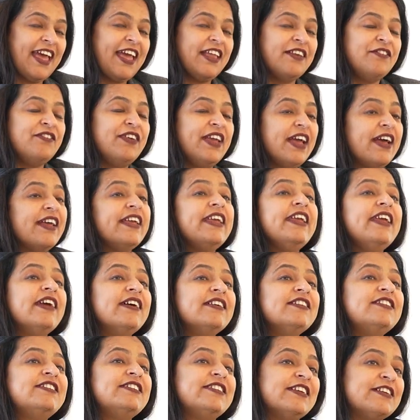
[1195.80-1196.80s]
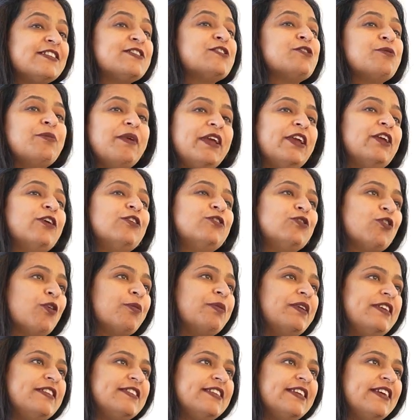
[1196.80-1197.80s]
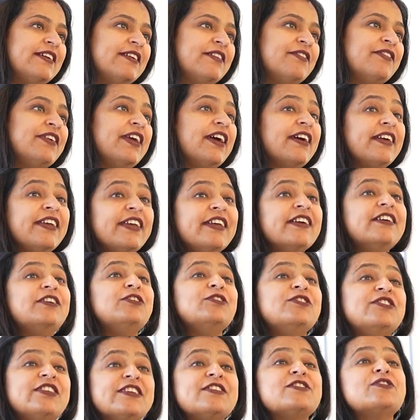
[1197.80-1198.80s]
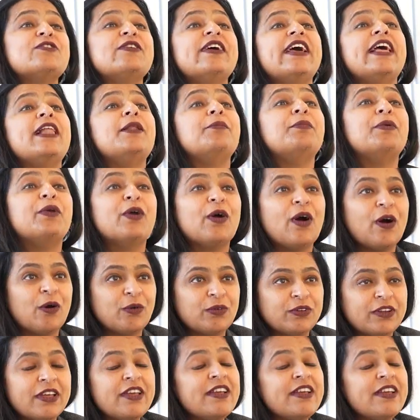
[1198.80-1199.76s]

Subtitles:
And we are here just to make your job easier. We are here to just to help you out.